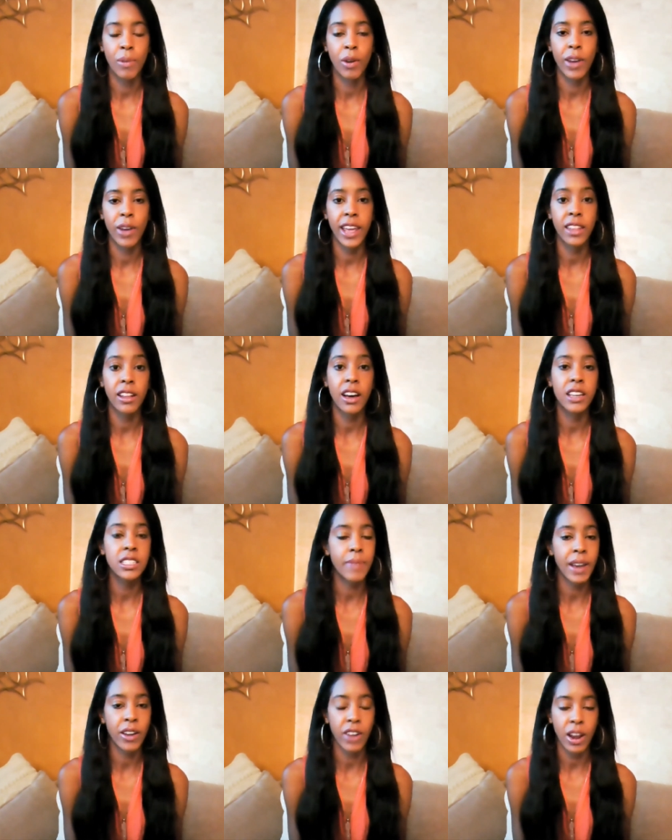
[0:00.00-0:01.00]
but when I
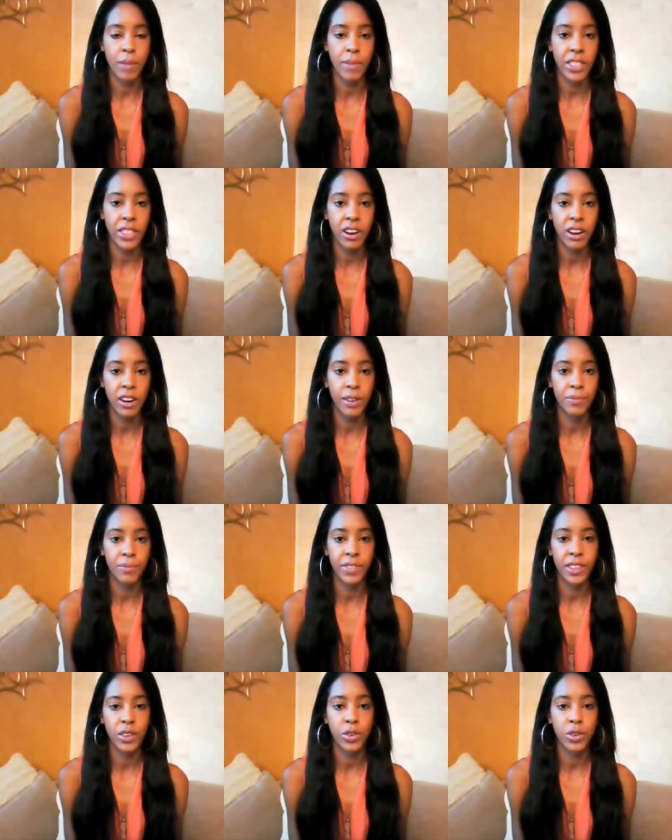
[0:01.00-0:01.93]
lost my grandmother